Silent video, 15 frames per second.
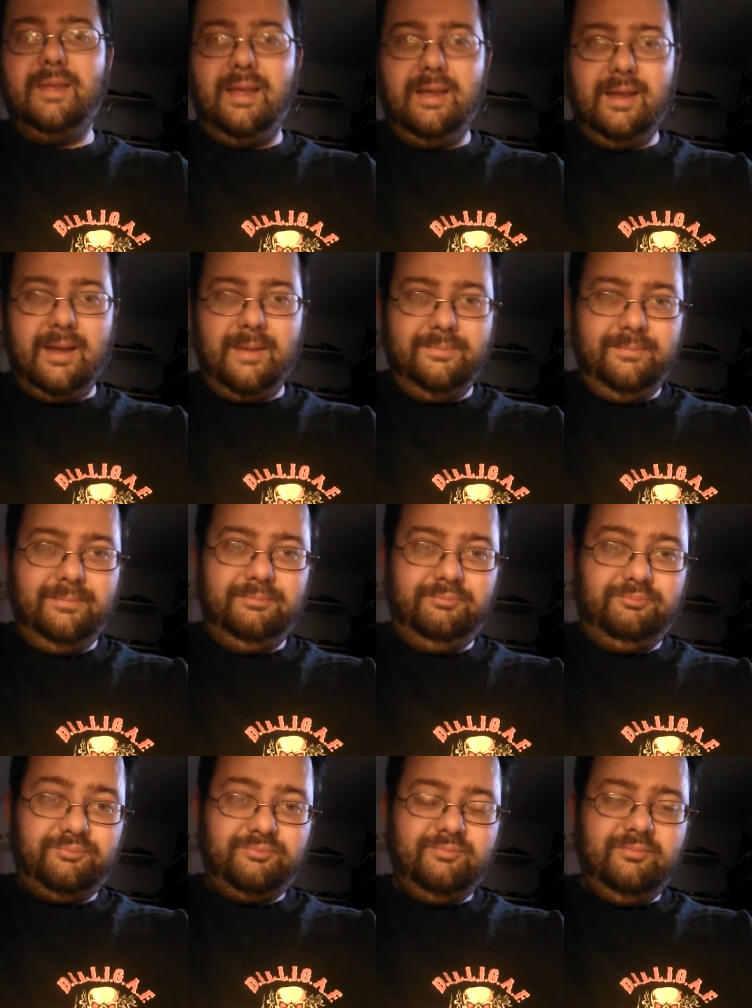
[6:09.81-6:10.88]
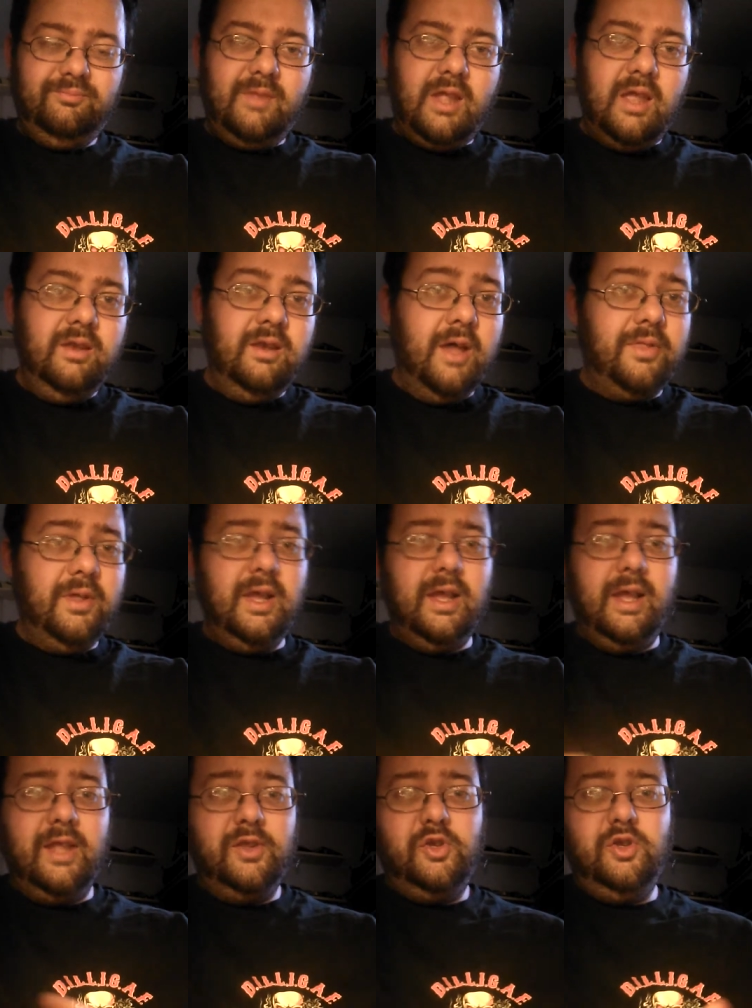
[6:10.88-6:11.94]
uh, nothing
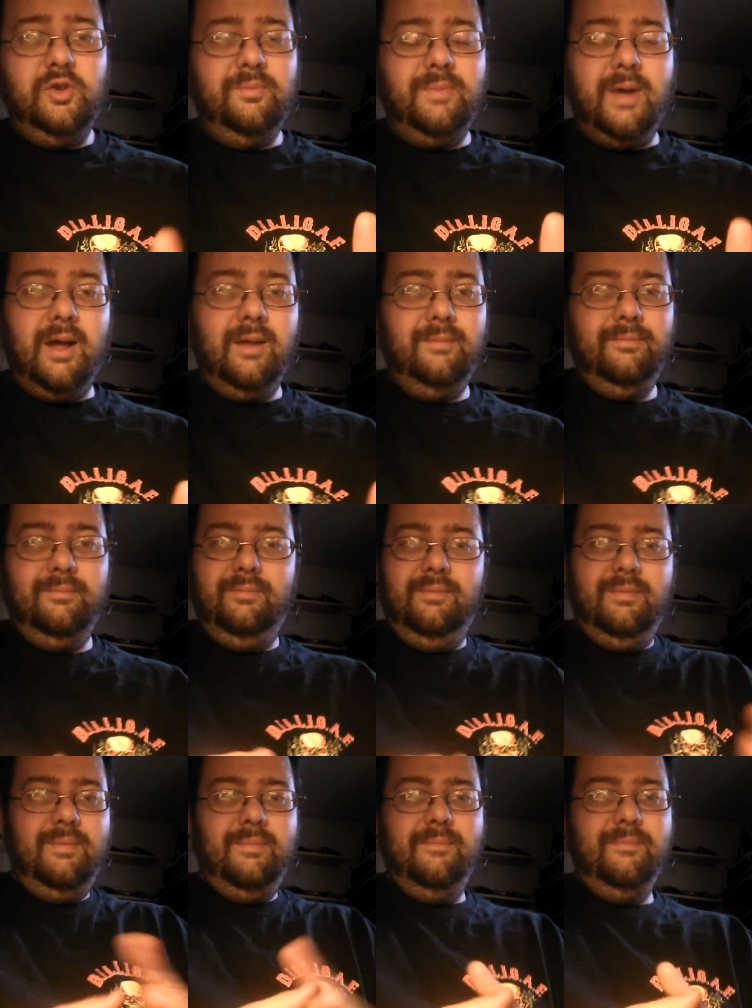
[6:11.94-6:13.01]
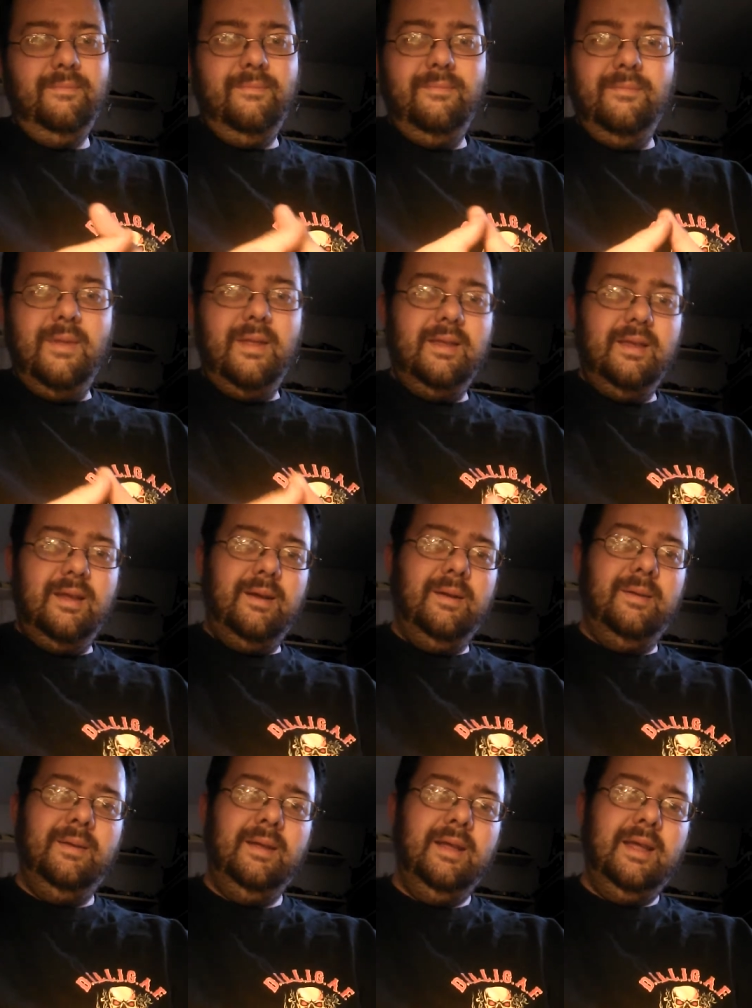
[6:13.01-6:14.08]
against you, but you
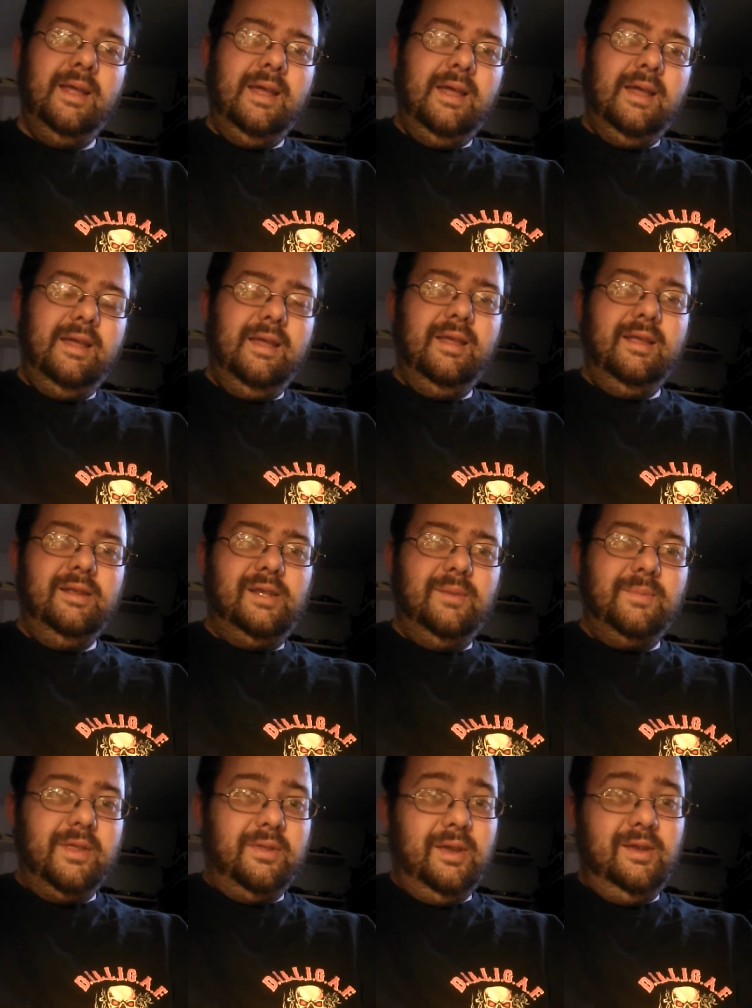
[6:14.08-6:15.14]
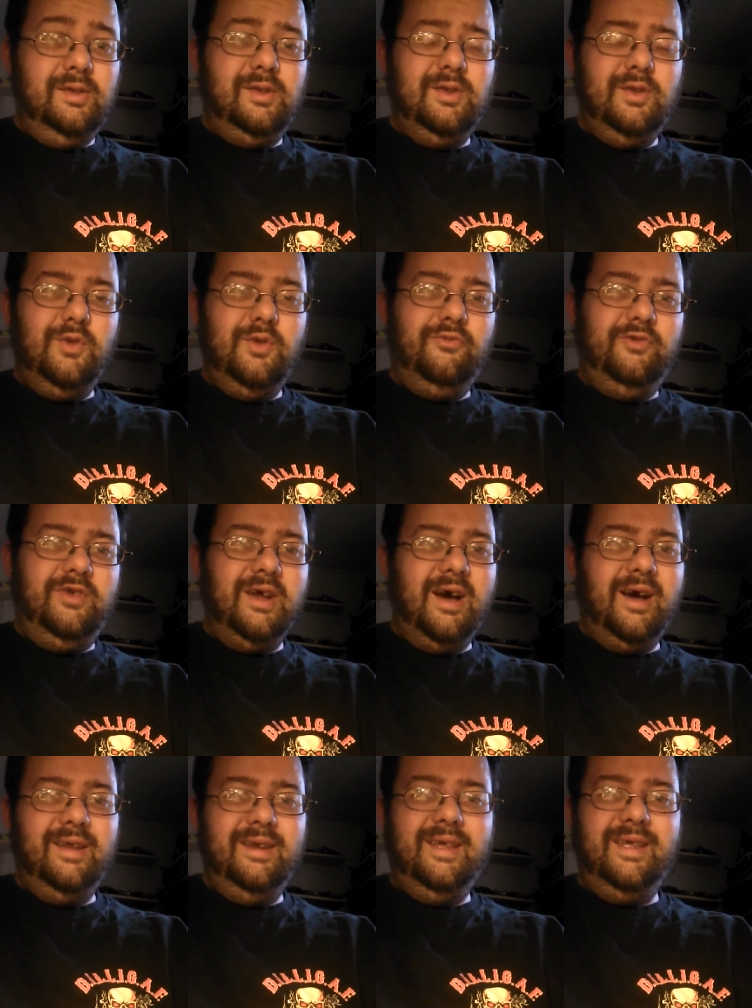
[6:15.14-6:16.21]
know, some of the things that you've
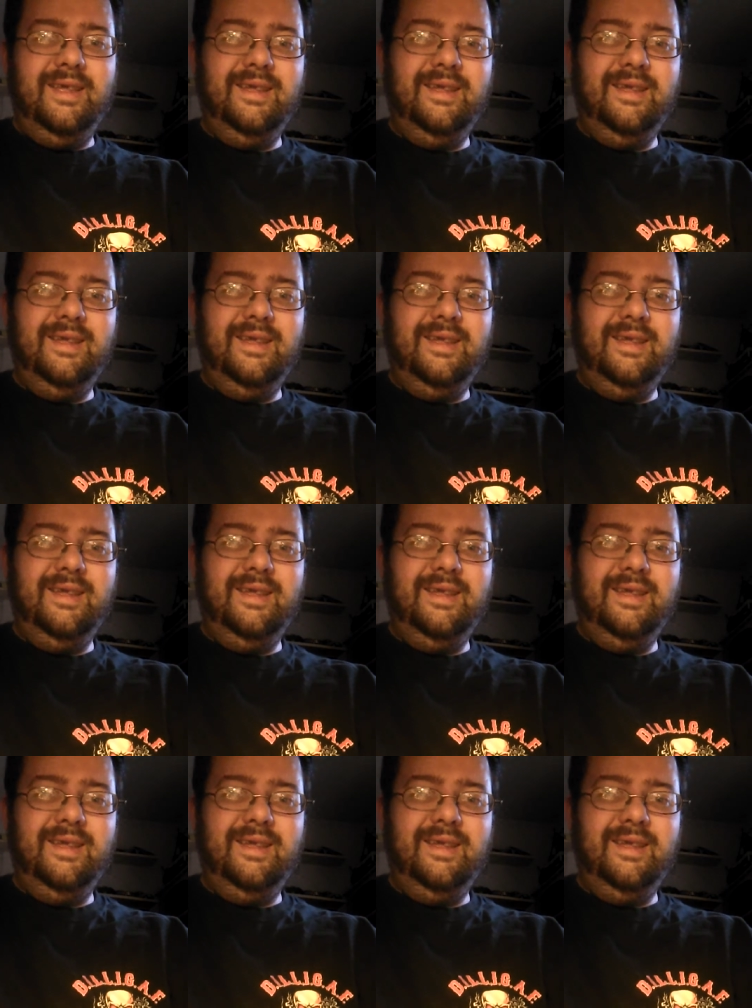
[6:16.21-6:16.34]
done